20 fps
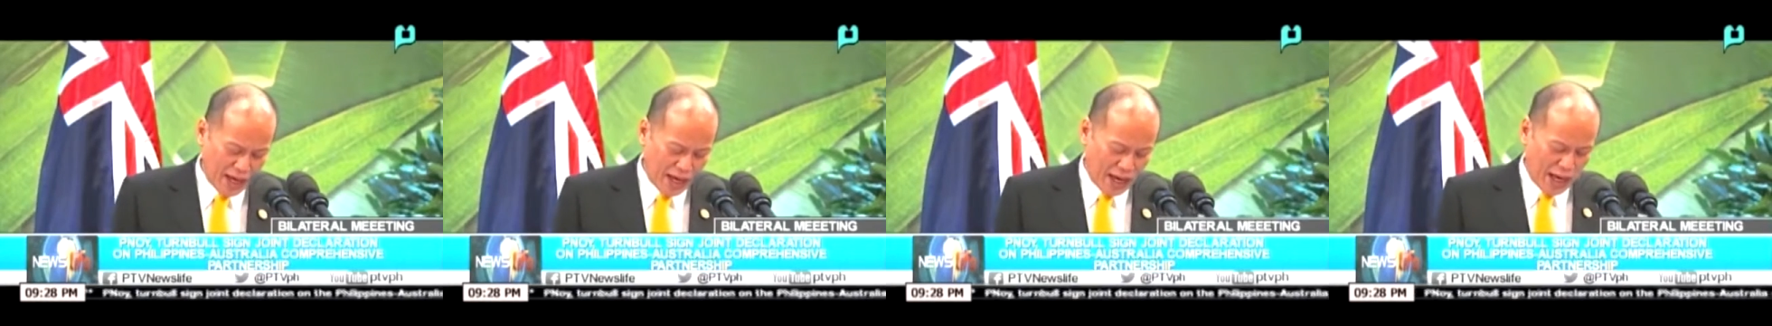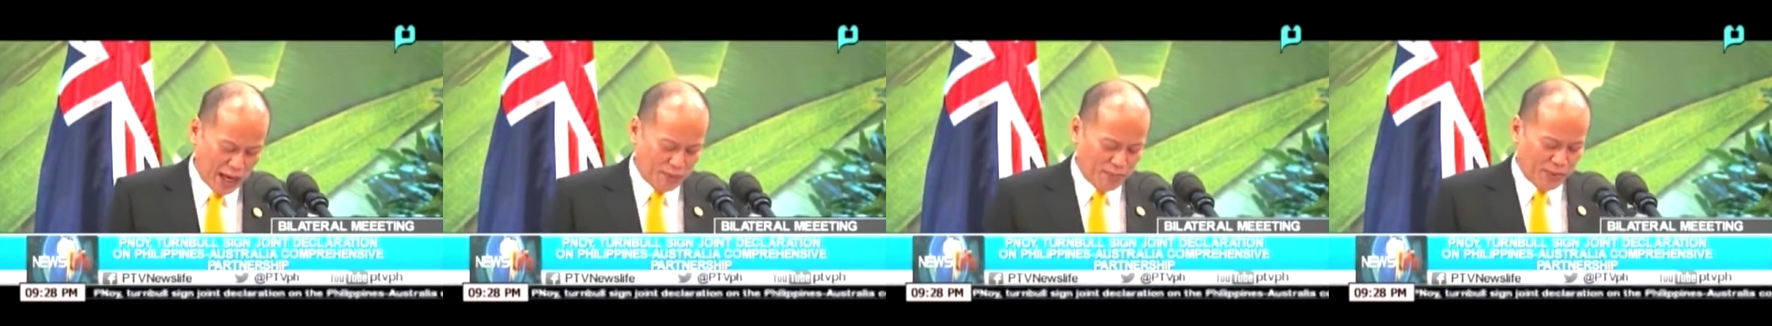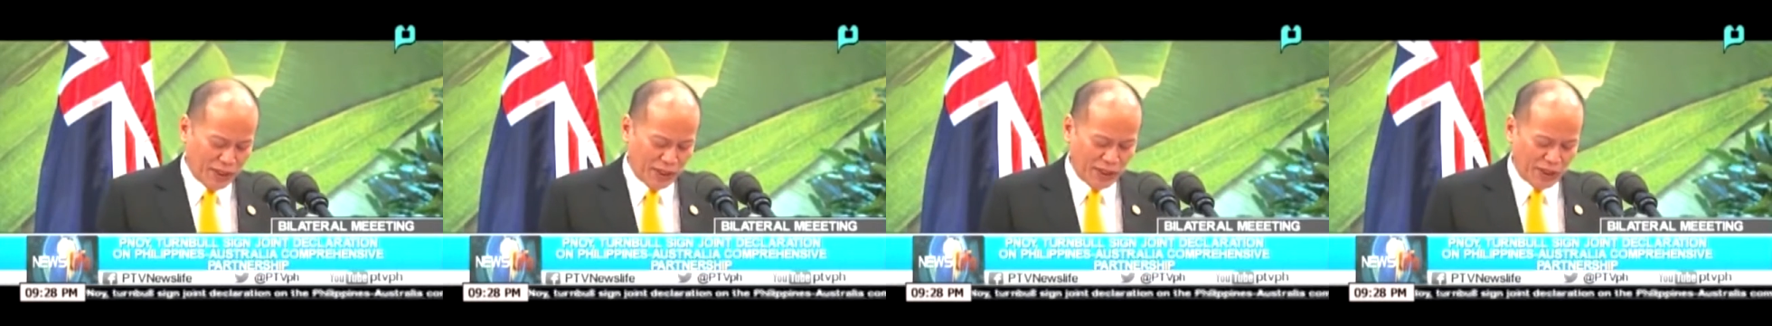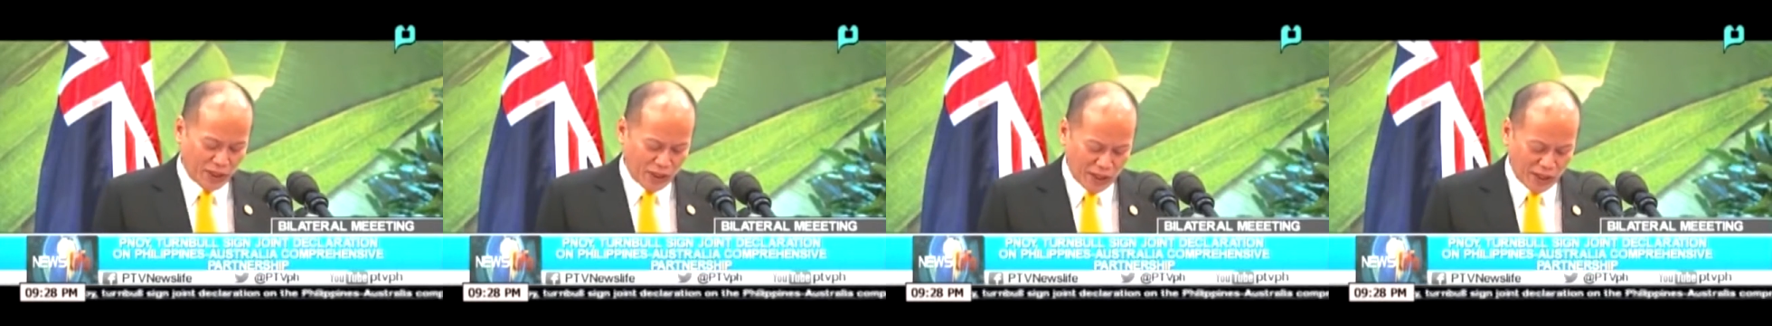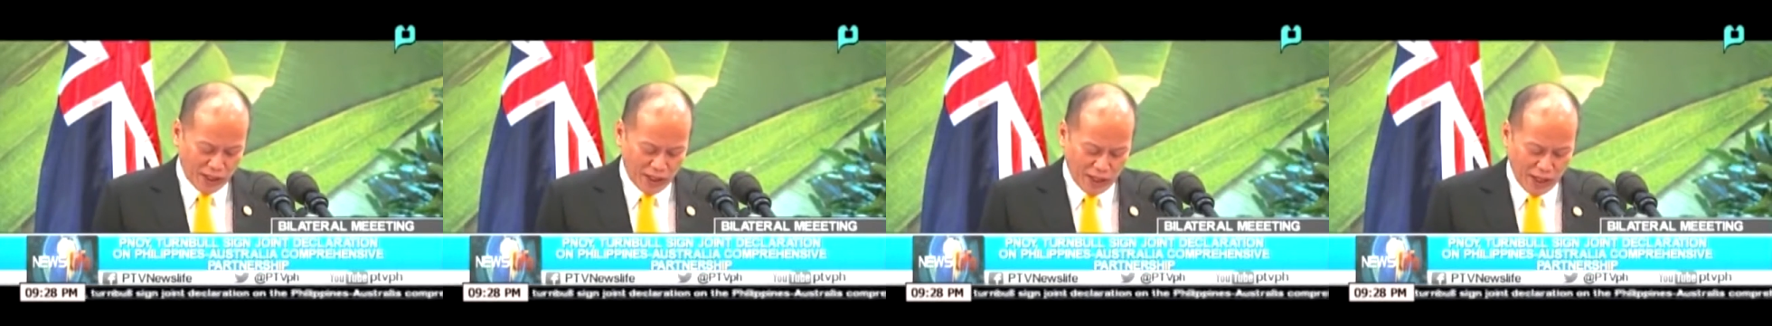In
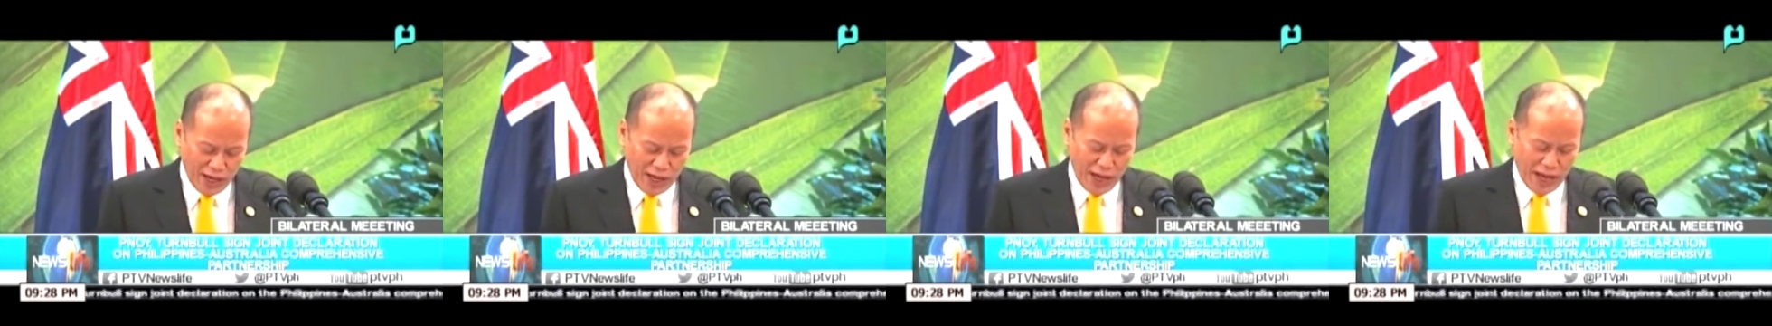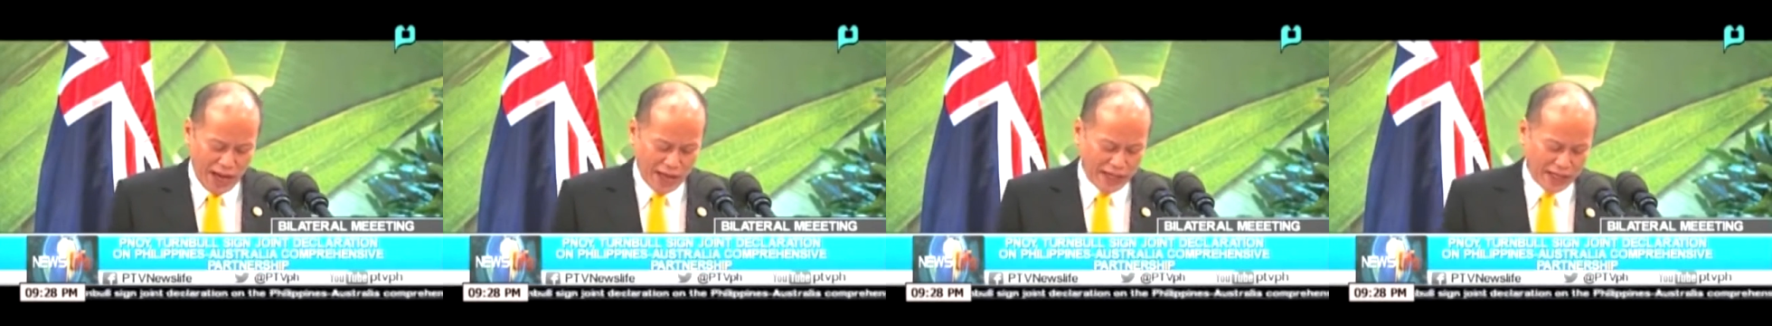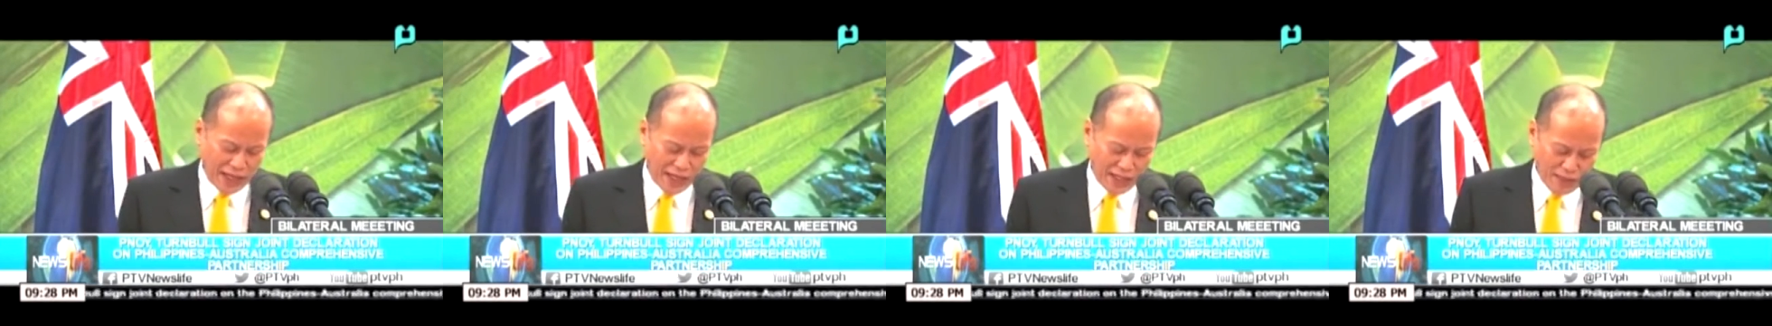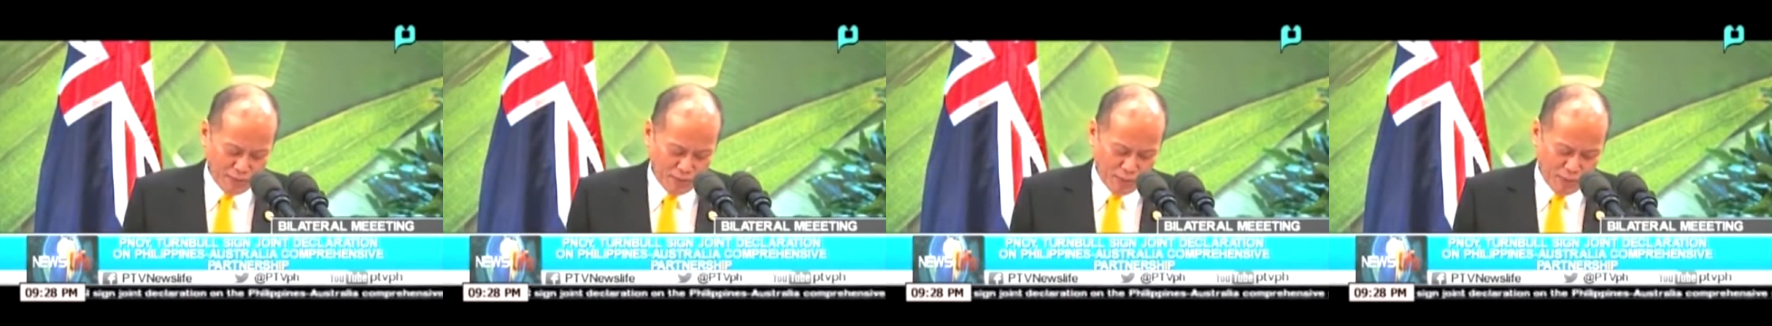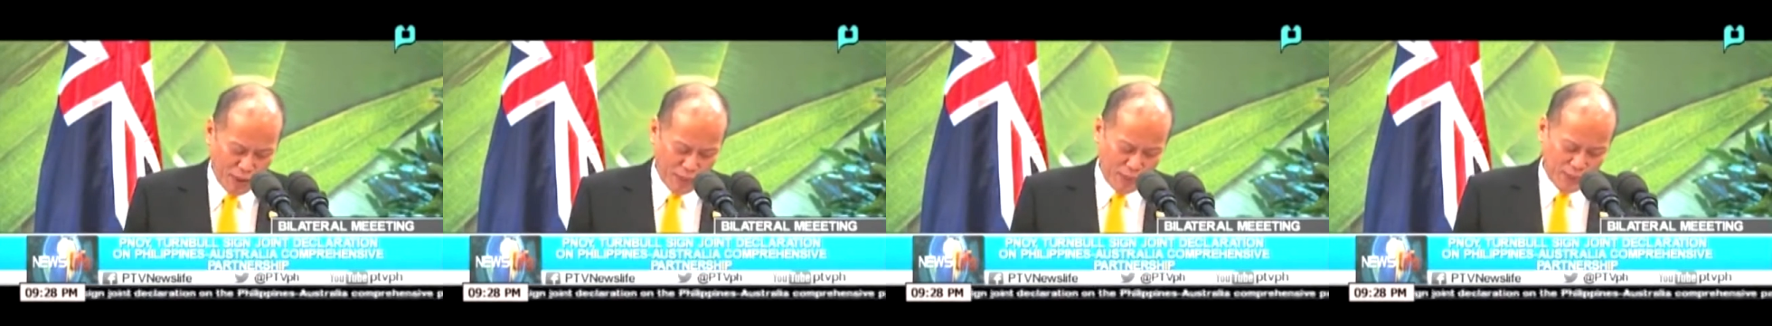particular, I thank
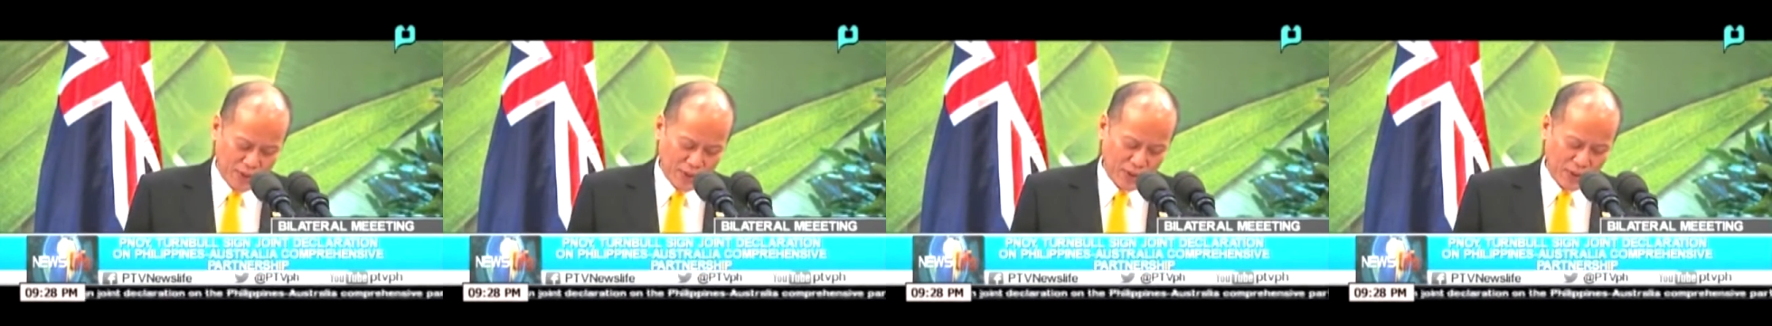Prime Minister